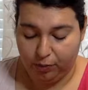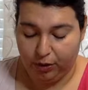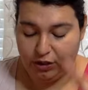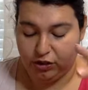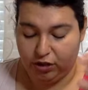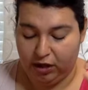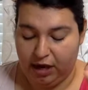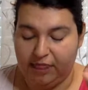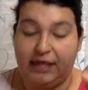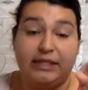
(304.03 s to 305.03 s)
and
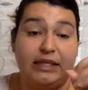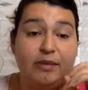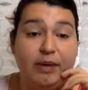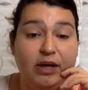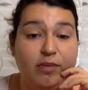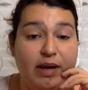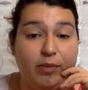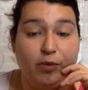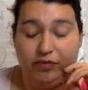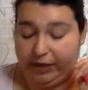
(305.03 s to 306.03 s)
pressure, that's going to be your
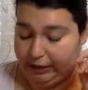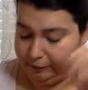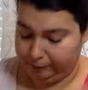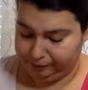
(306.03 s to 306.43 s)
metamorphic.